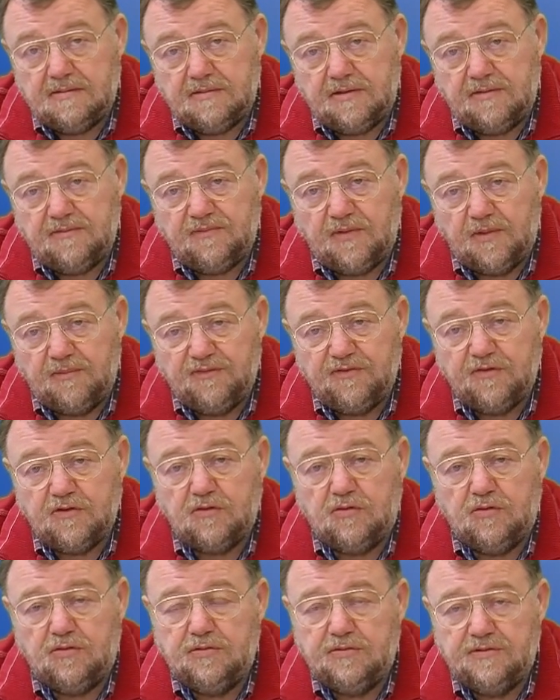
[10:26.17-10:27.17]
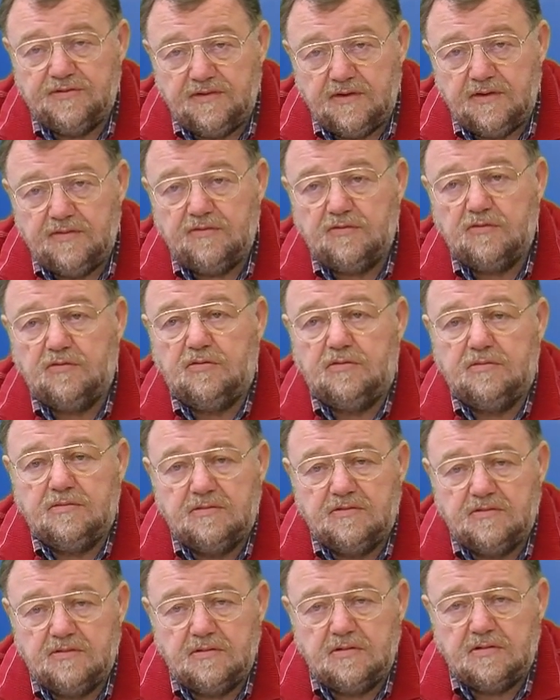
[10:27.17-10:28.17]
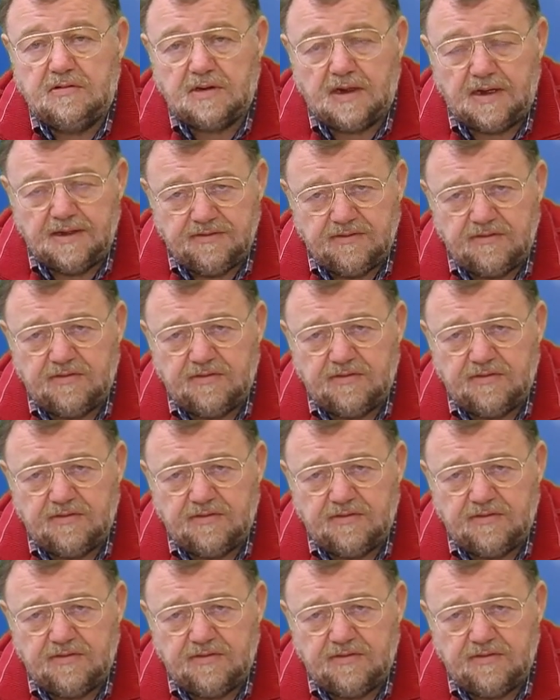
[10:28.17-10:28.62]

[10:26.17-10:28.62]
10 seconds, 30 seconds,